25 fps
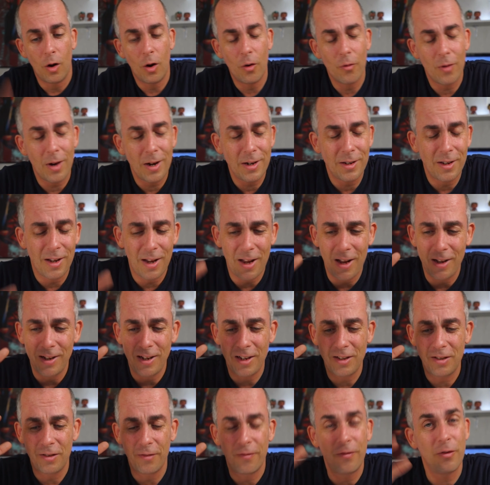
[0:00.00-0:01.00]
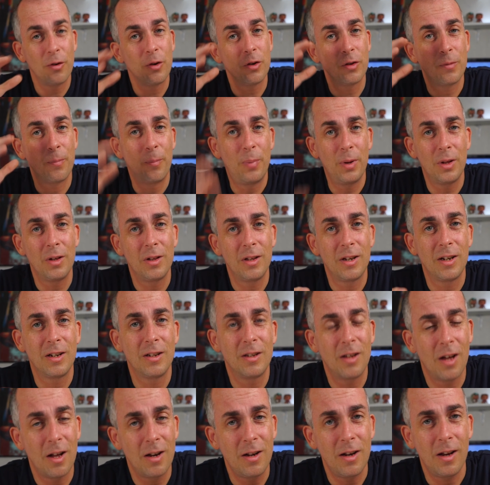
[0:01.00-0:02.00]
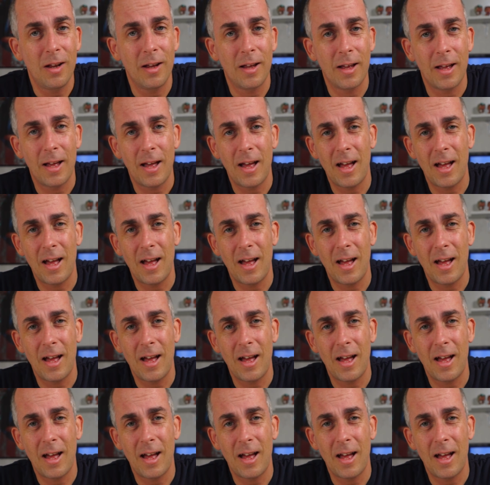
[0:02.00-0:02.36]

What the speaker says: Alright, and that's the first building done.